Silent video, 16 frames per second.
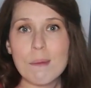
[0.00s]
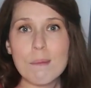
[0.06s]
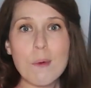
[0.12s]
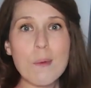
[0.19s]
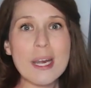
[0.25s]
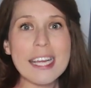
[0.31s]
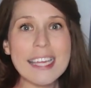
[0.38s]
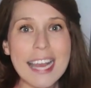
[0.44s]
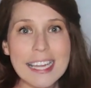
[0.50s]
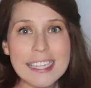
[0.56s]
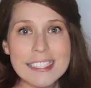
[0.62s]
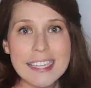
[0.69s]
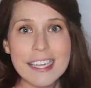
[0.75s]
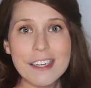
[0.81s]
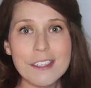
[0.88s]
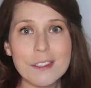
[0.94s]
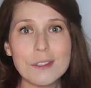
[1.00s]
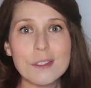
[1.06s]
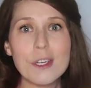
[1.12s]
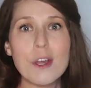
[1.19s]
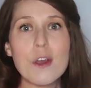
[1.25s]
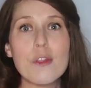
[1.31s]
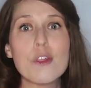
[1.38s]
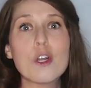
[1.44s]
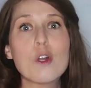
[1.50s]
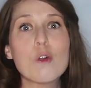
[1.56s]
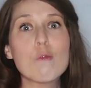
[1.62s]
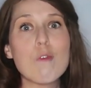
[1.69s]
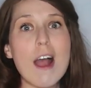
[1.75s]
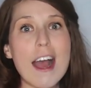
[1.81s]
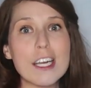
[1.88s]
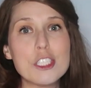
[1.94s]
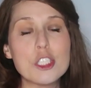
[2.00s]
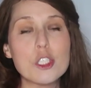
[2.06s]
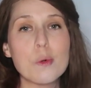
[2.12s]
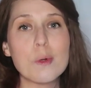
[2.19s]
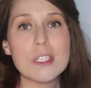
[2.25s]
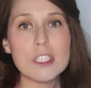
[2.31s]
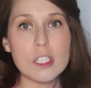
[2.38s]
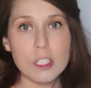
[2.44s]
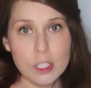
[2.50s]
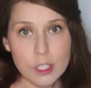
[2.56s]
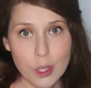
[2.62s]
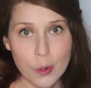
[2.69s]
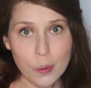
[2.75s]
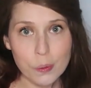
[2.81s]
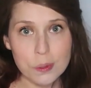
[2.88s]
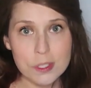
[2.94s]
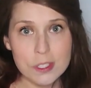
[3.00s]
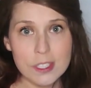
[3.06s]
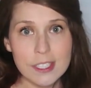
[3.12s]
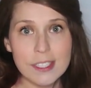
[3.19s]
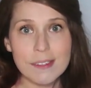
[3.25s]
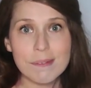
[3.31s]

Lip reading: But when it gets there, the garage door is closed.